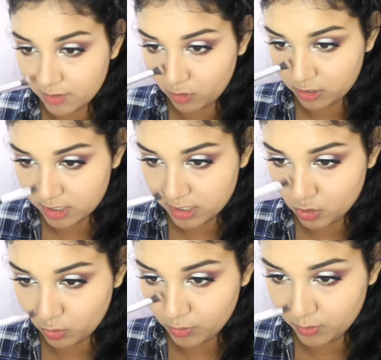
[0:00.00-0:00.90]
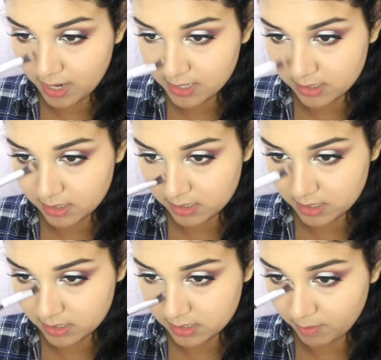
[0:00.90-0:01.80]
I have already told you guys this
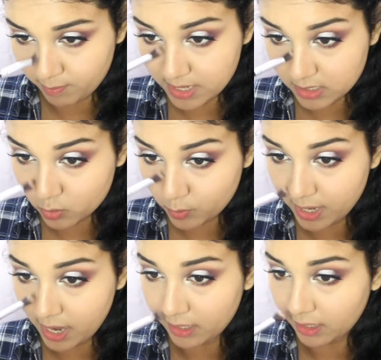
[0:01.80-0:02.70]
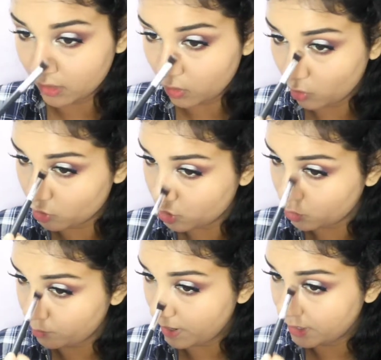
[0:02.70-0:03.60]
is the best way I can
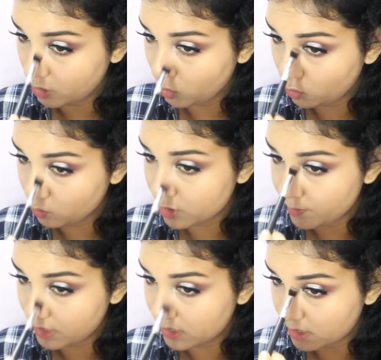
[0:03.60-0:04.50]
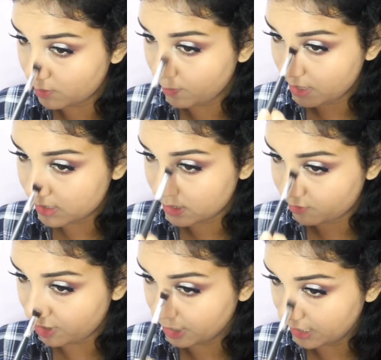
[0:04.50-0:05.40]
contour my nose because it makes it
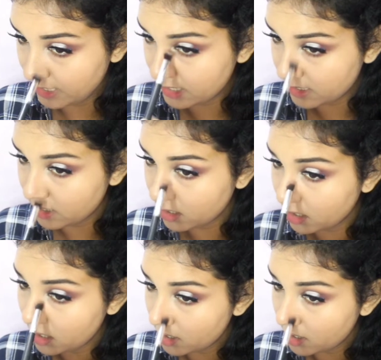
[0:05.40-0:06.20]
very easier.